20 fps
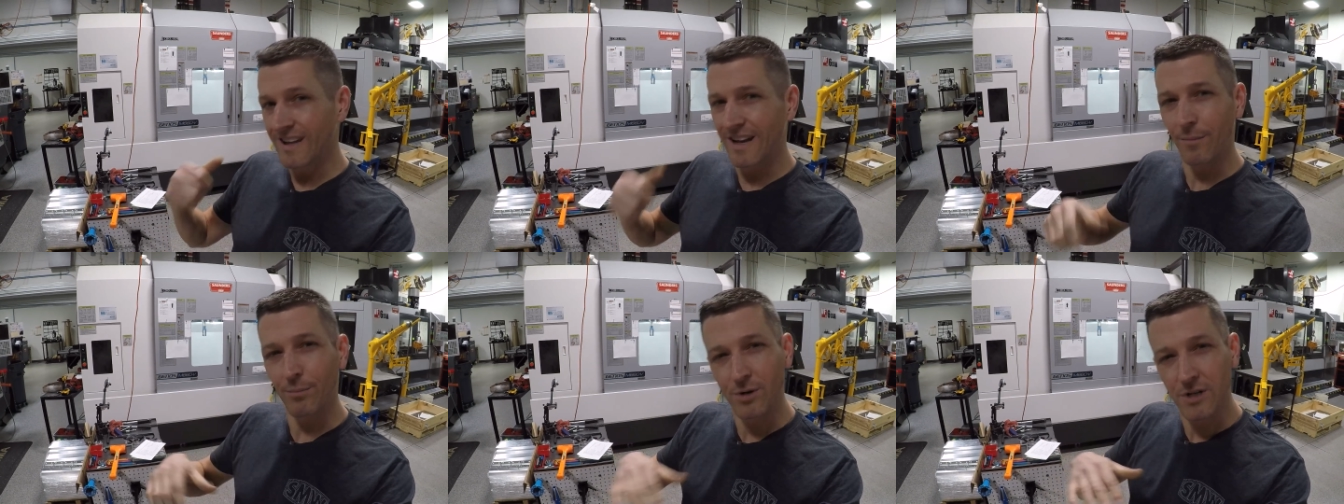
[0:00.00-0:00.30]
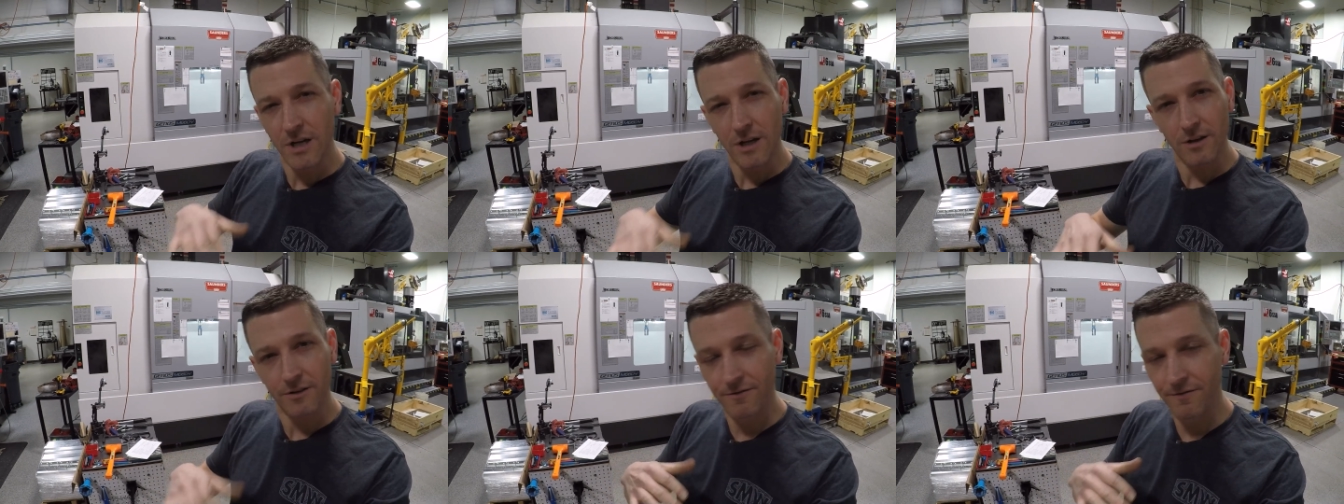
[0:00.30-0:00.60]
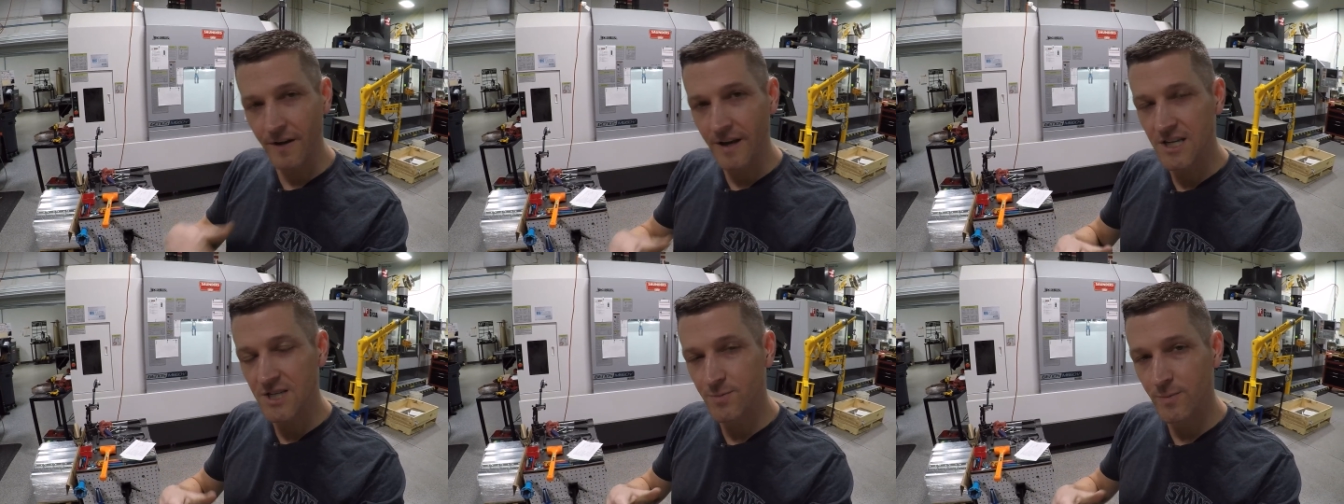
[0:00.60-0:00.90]
in particular
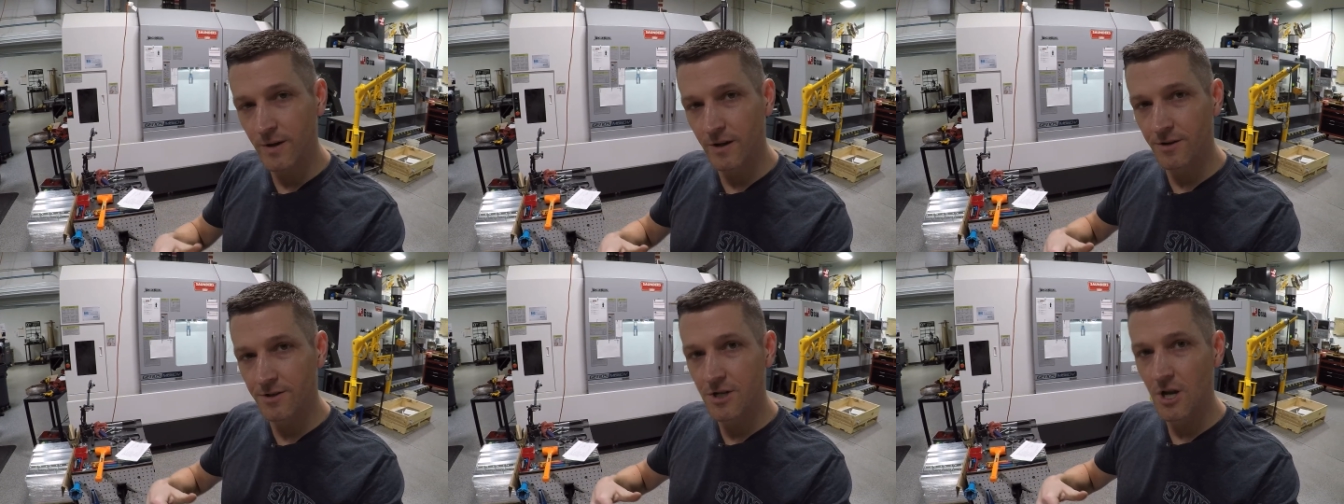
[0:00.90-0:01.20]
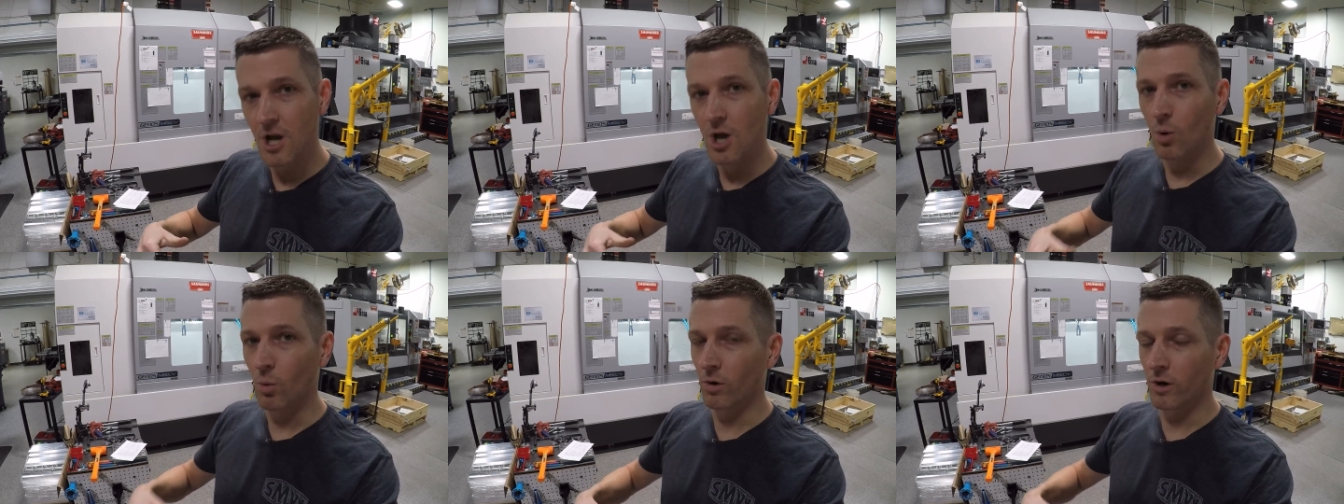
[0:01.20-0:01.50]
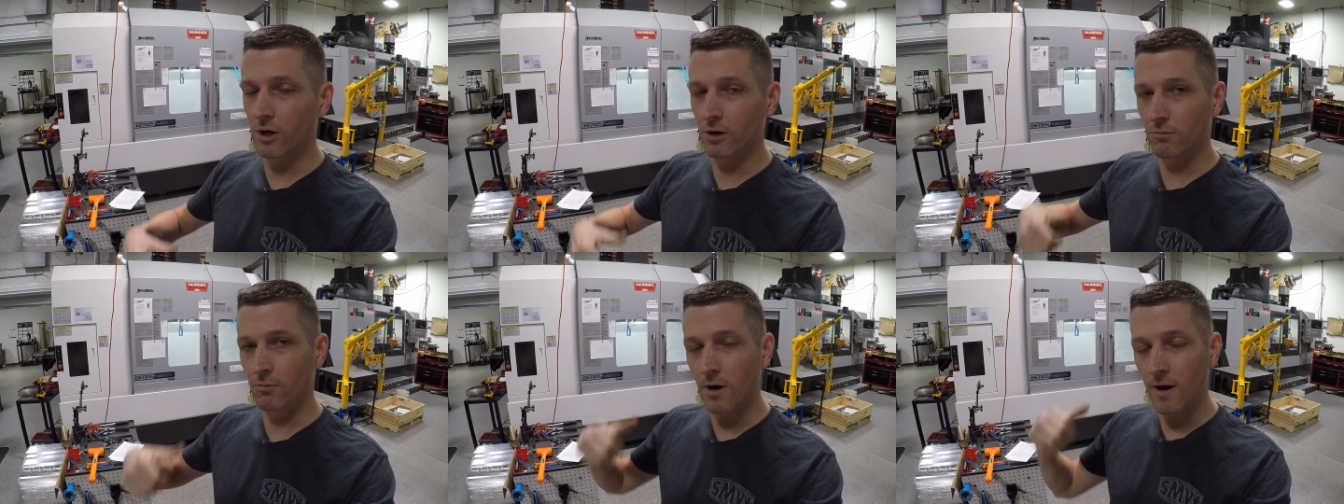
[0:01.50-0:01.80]
face mills, we're
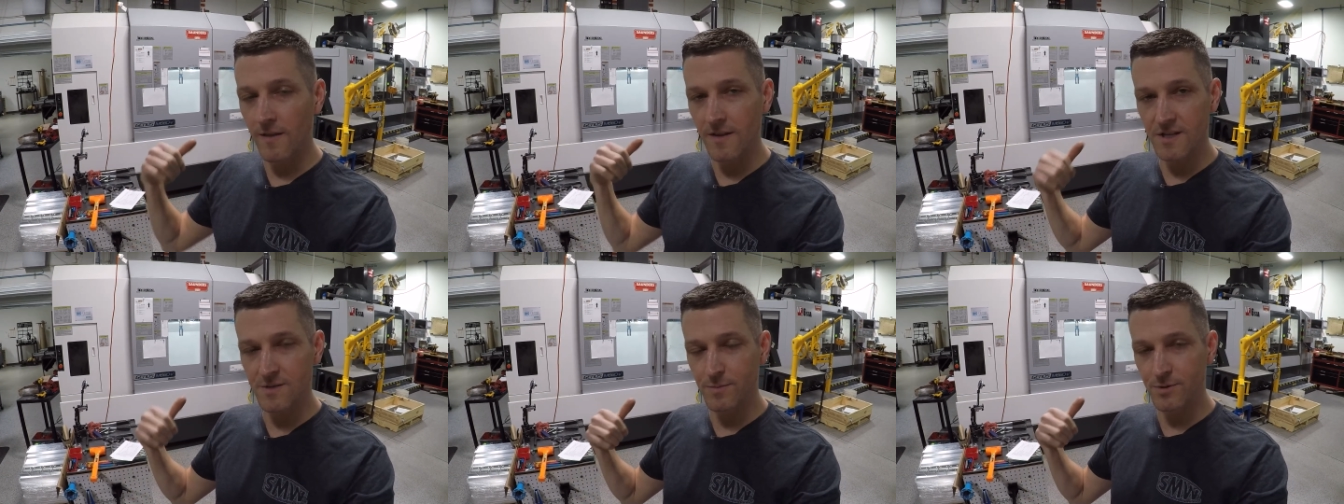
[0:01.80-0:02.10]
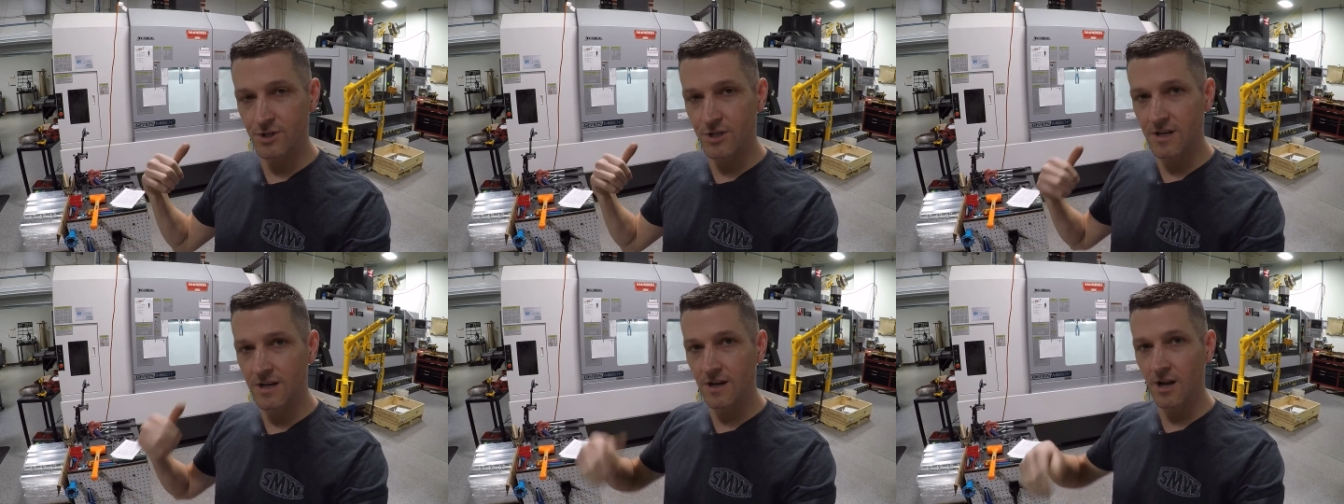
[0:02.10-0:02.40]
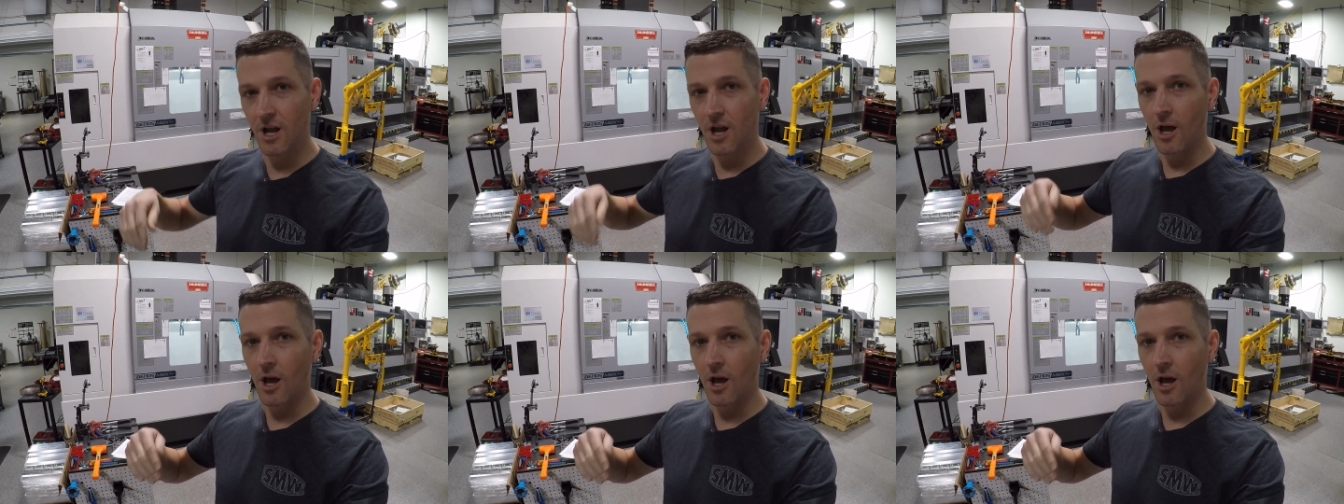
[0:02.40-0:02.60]
going to run on this machine,